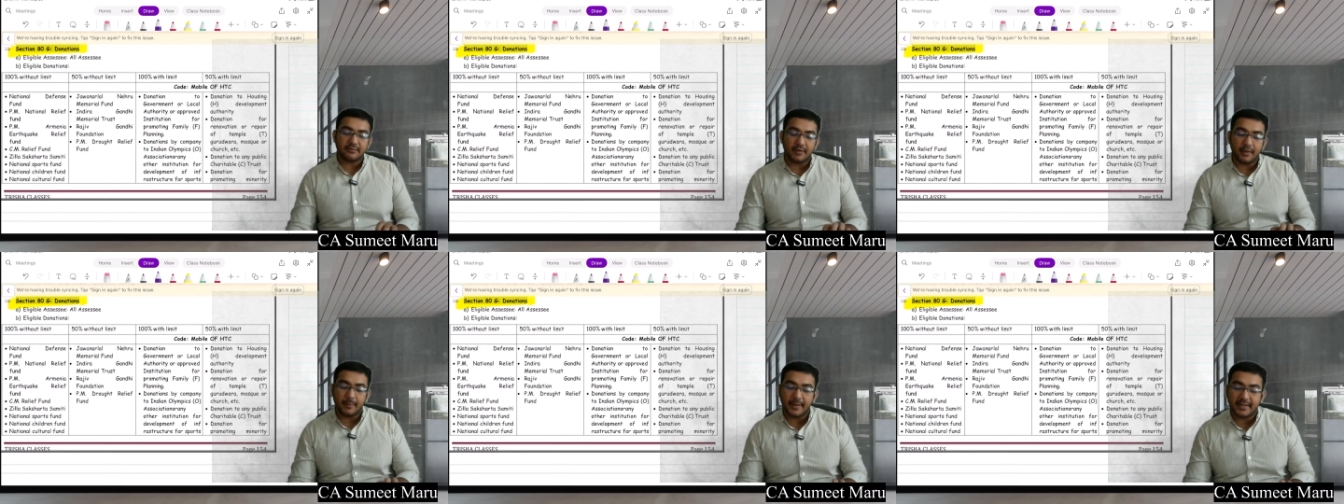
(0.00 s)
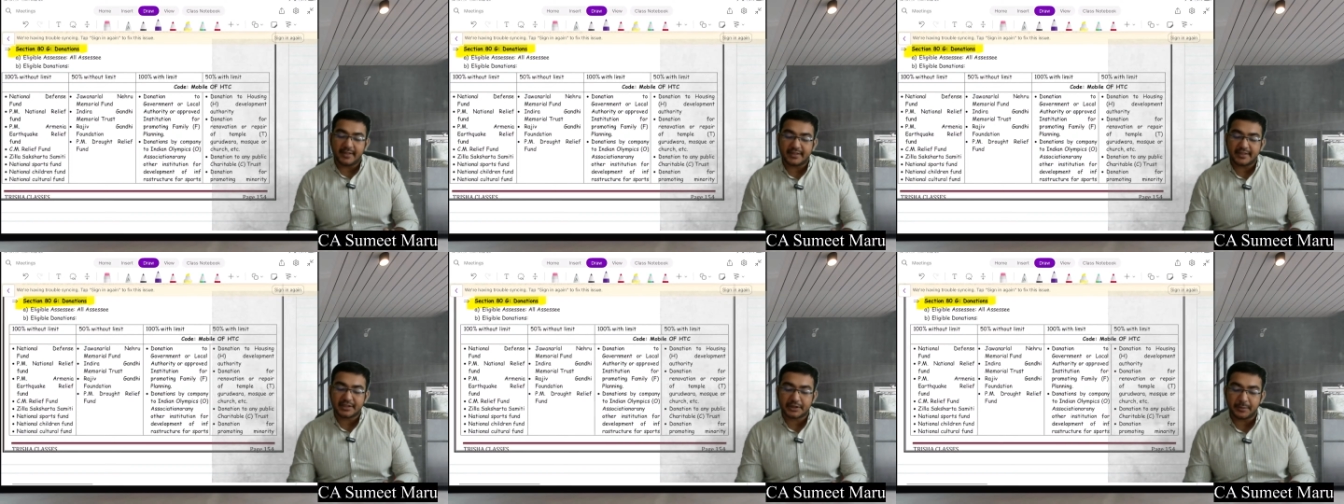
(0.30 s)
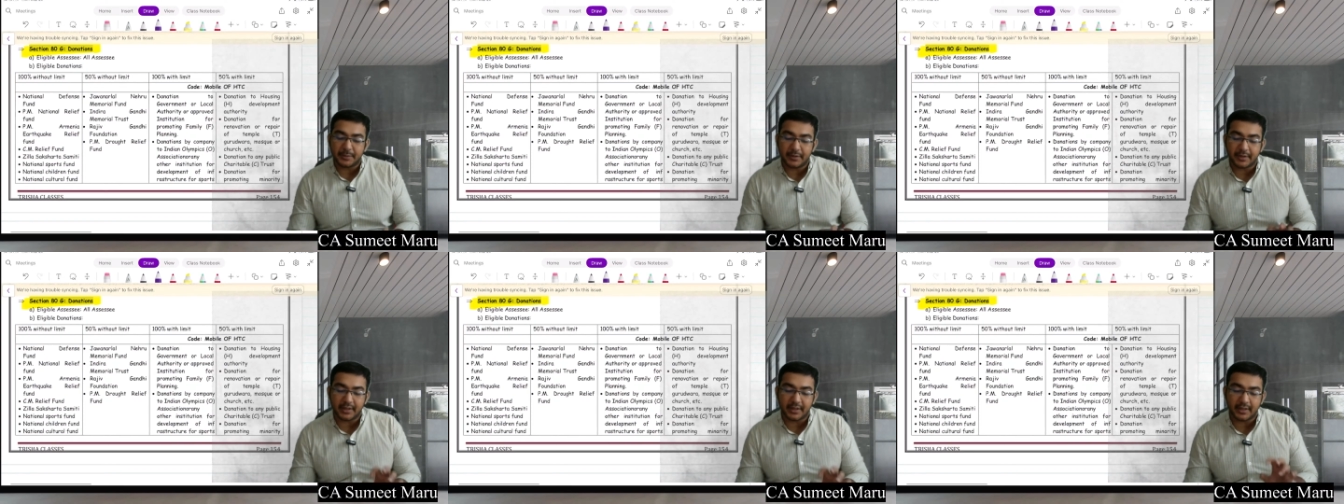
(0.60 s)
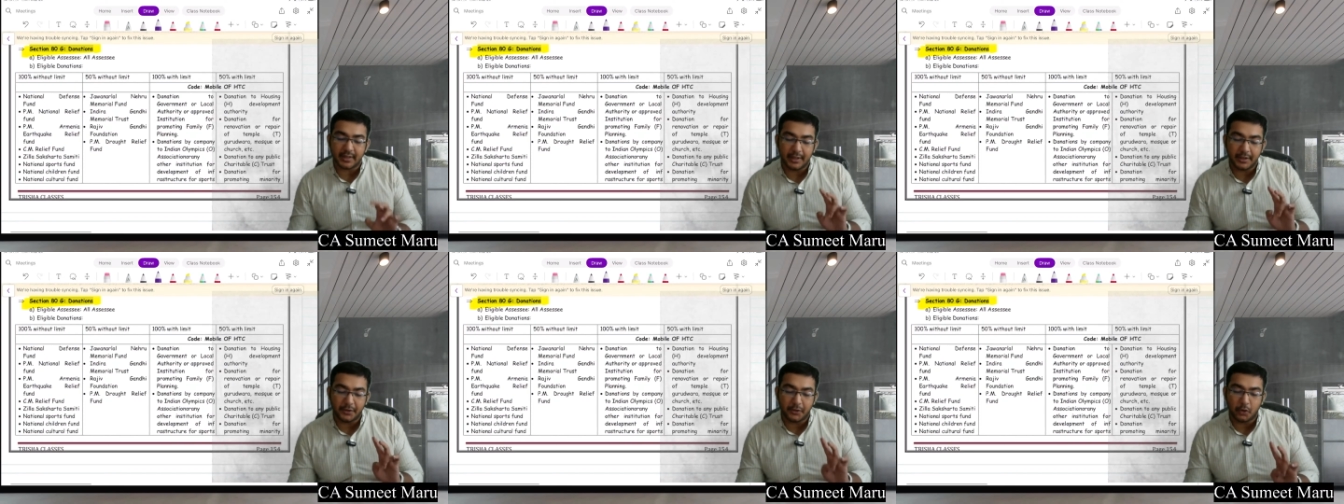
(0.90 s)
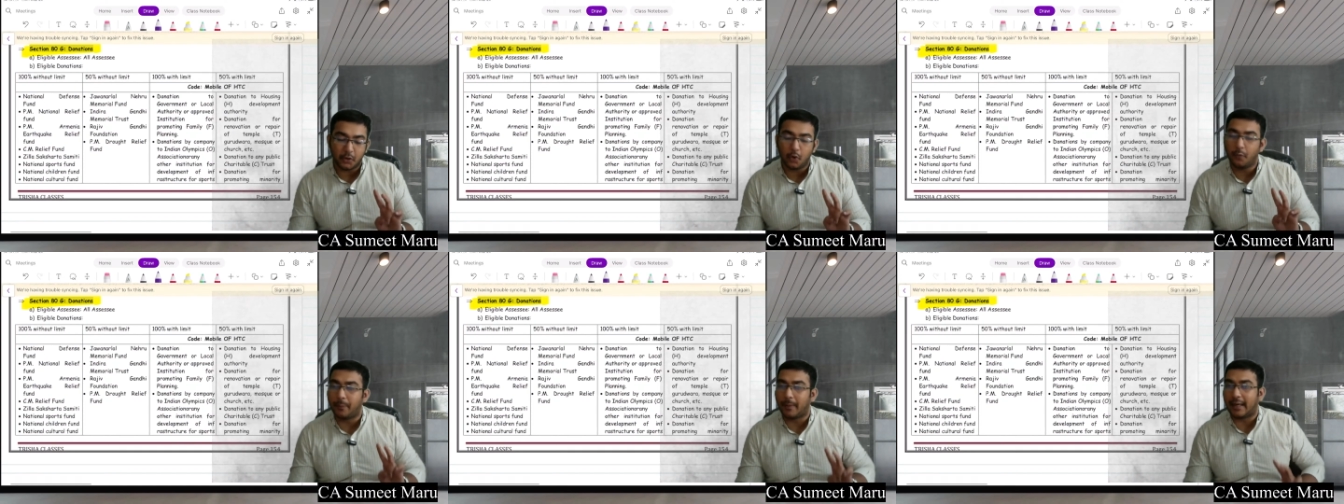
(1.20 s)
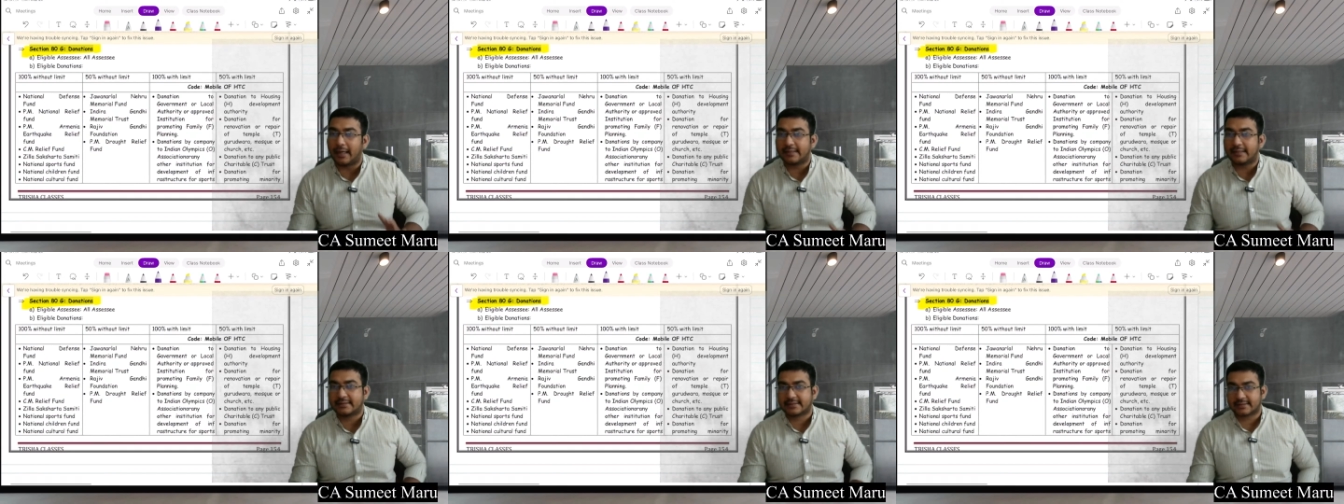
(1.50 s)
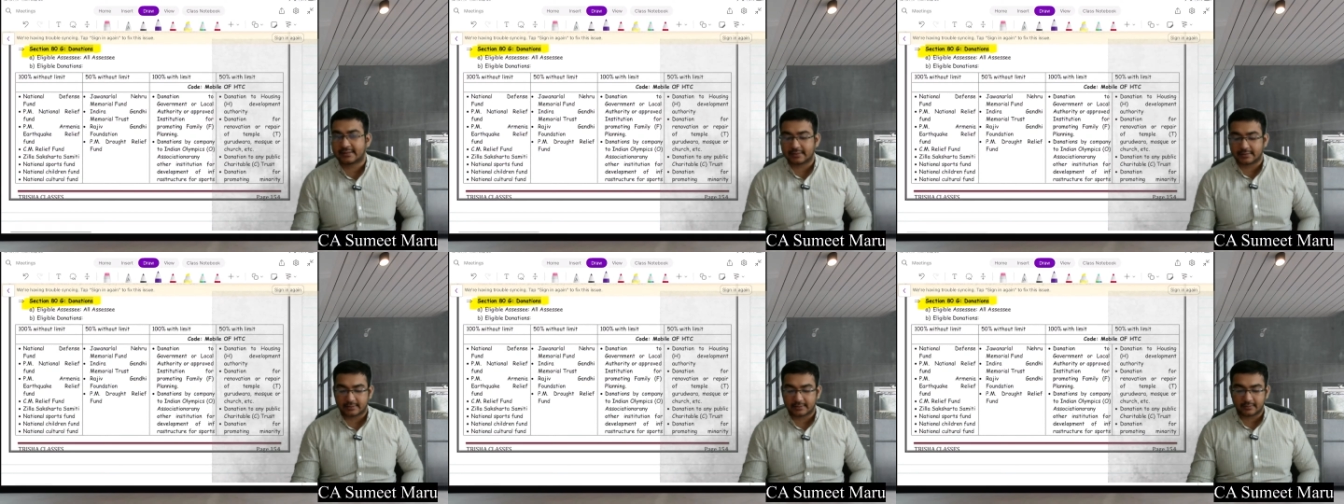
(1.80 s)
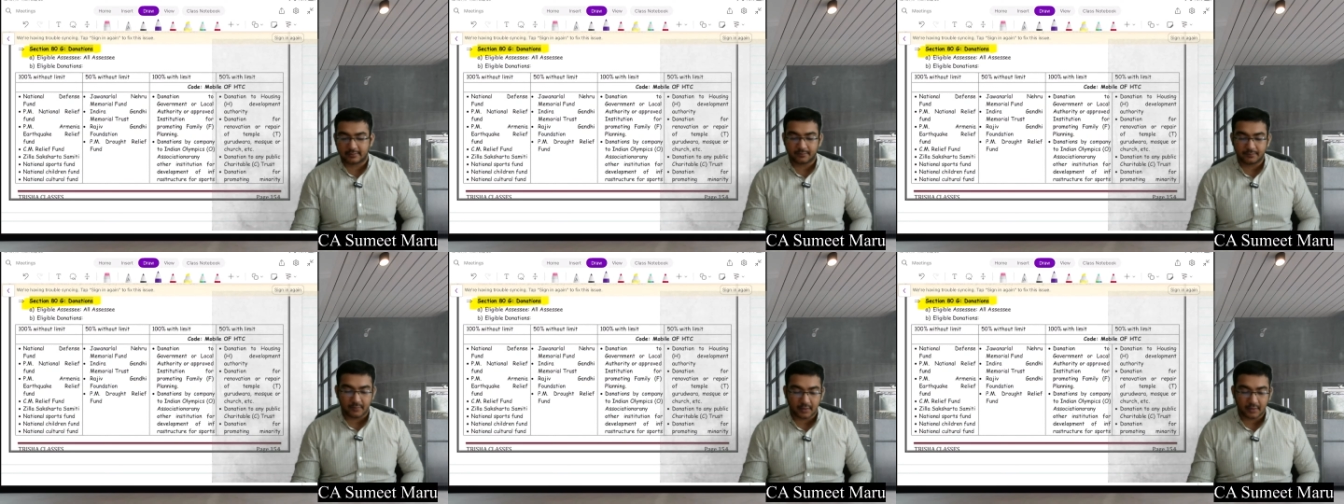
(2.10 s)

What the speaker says: will be distributed in two parts.